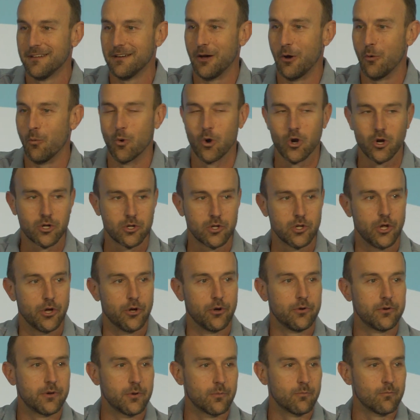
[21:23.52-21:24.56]
a
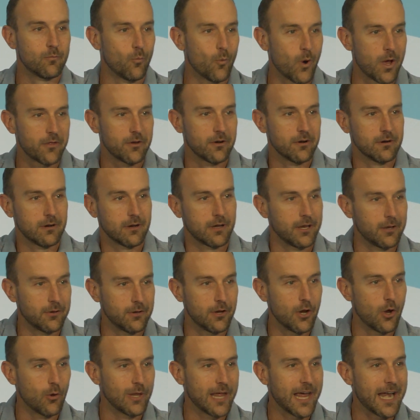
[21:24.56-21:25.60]
workload and whether, and
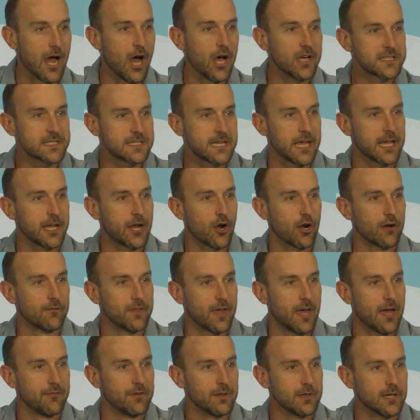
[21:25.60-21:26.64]
you know, let us take care of
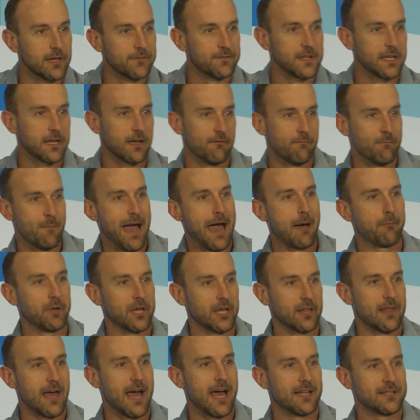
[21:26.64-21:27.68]
the heavy lifting of
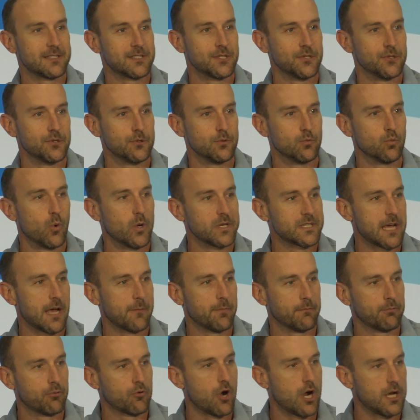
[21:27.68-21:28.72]
mapping that to what
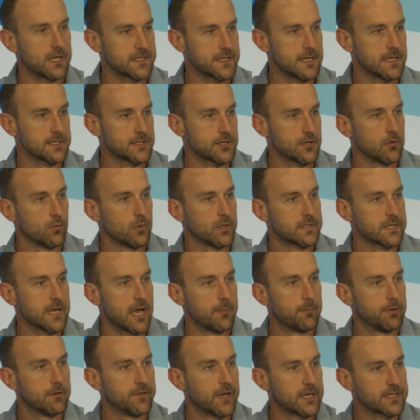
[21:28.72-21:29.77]
type of processor, what
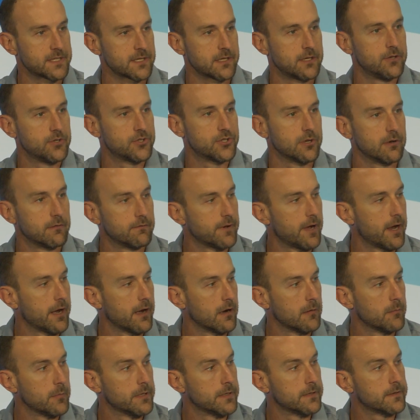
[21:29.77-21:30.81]
type of execution
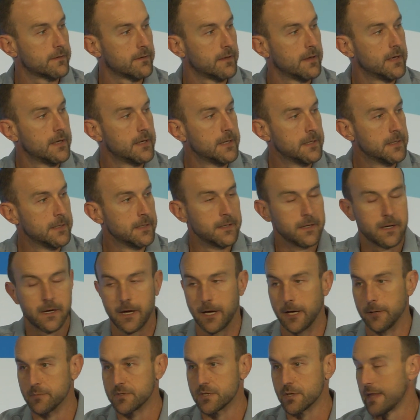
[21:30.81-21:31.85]
environment.
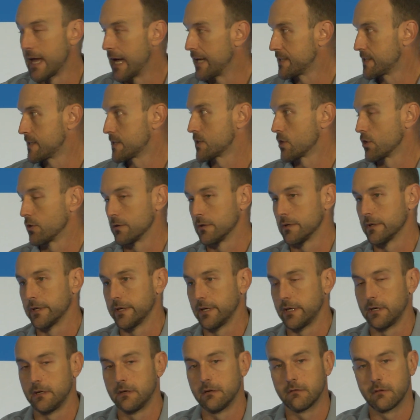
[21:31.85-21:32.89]
Um, so that's
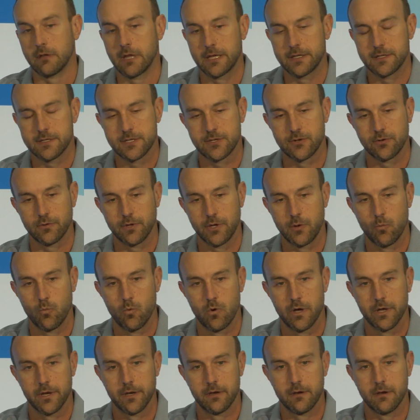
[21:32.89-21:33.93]
certainly, that's certainly
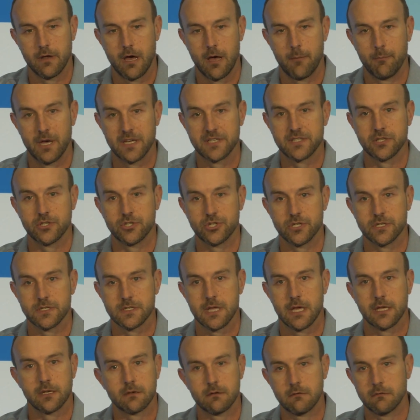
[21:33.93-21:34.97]
one uh, message is
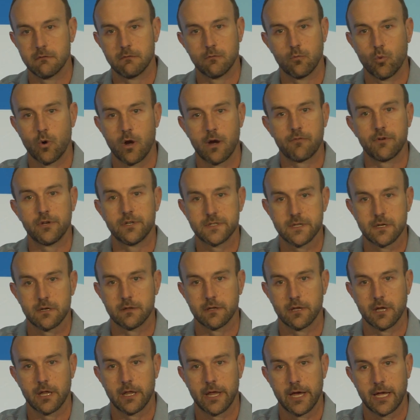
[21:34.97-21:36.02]
that wherever you sit on
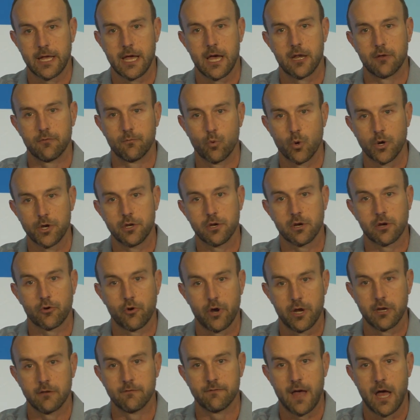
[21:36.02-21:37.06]
like, like, kind of where you're
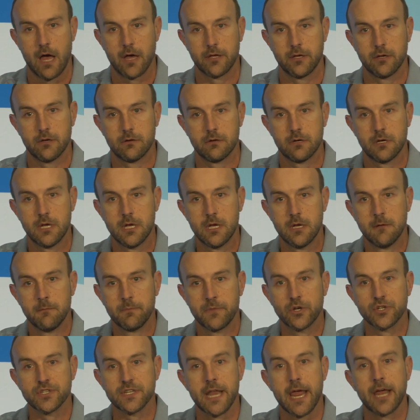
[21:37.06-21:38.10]
creating value,
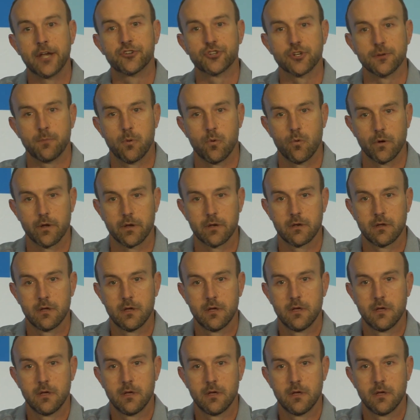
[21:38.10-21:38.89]
there's an entry point.